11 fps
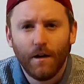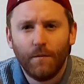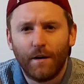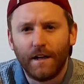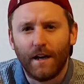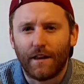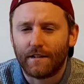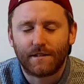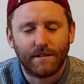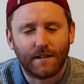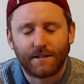But yeah,
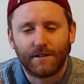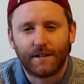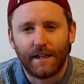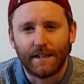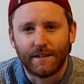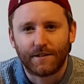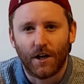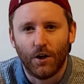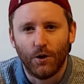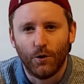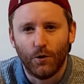that's okay.
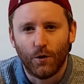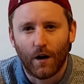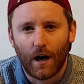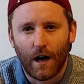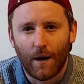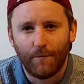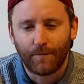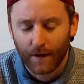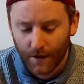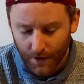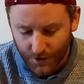So
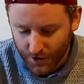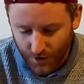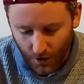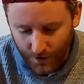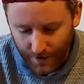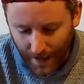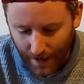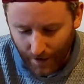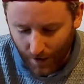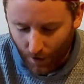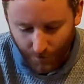just on
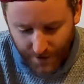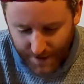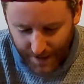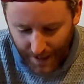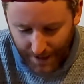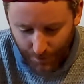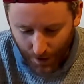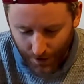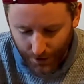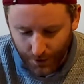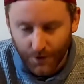that, obviously
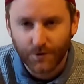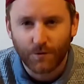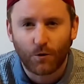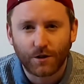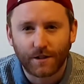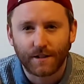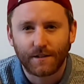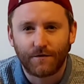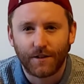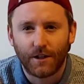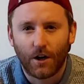anyone who's watching this
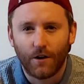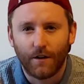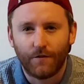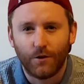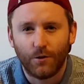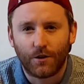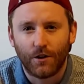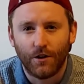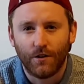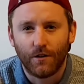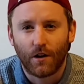video, if you
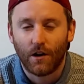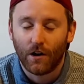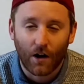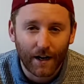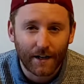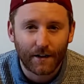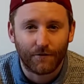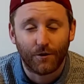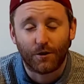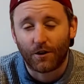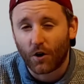can like, if
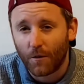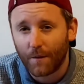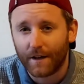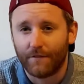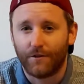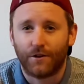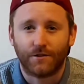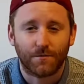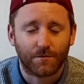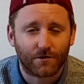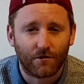you could comment, if you could
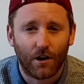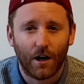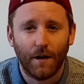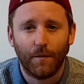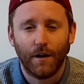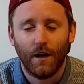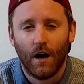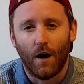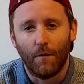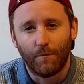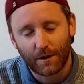subscribe,
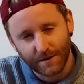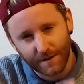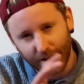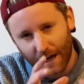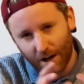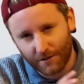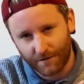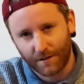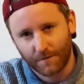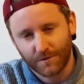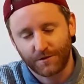because of the
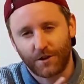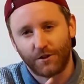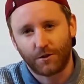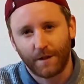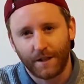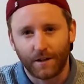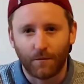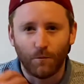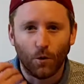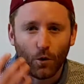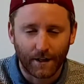algorithms on social media, the
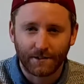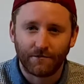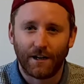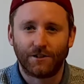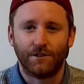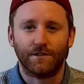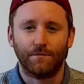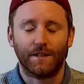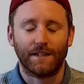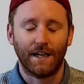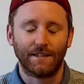more interaction
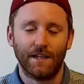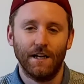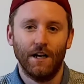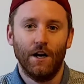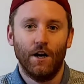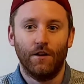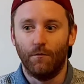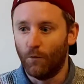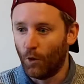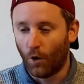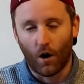something gets, the
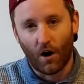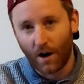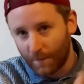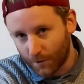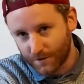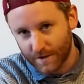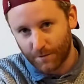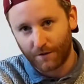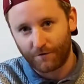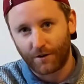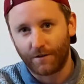more eyeballs it's put
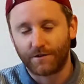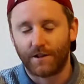in front of.